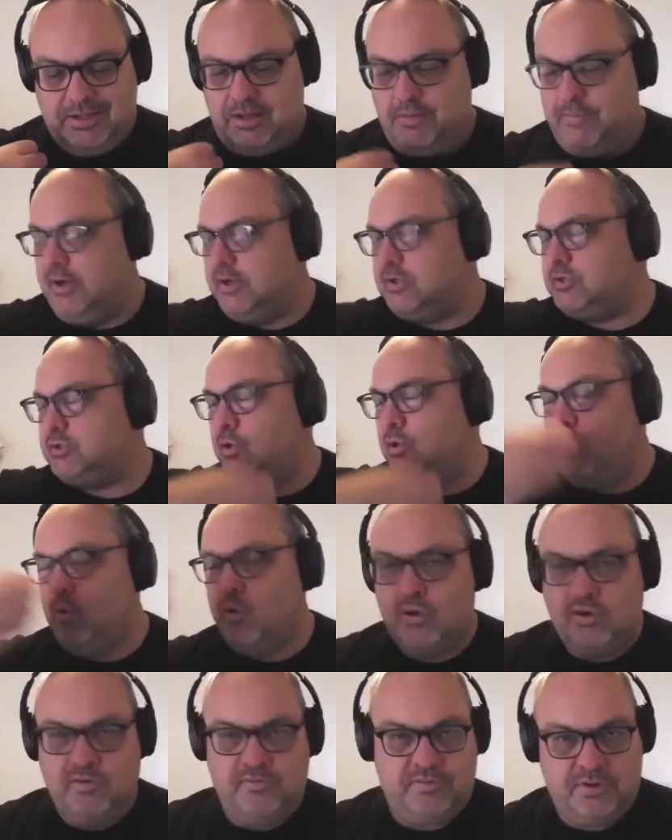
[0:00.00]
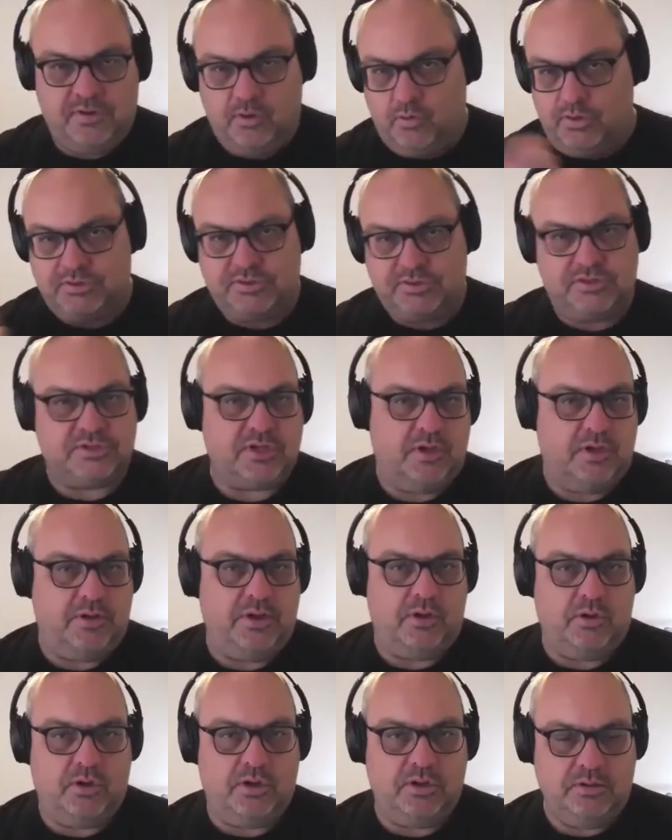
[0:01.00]
amongst all of the noise that's
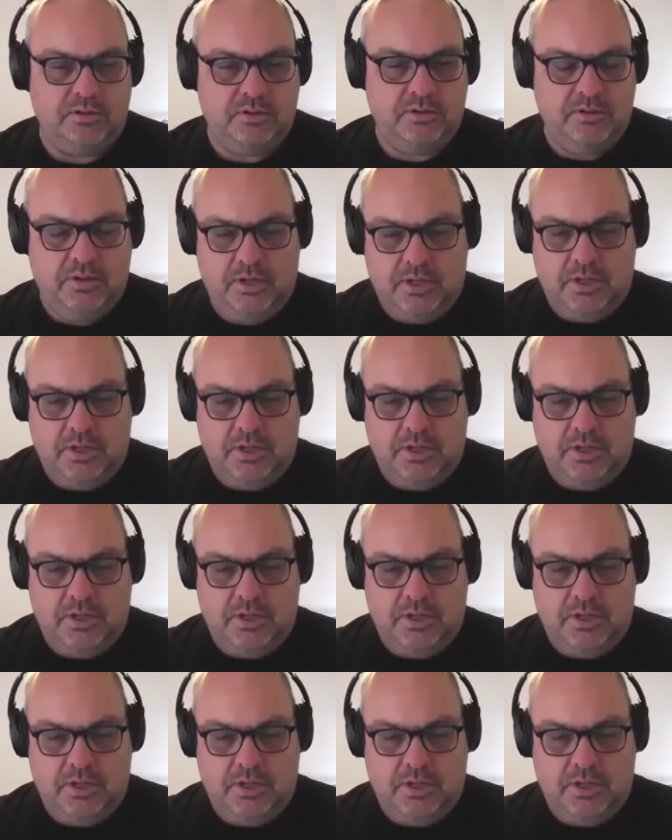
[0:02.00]
going on,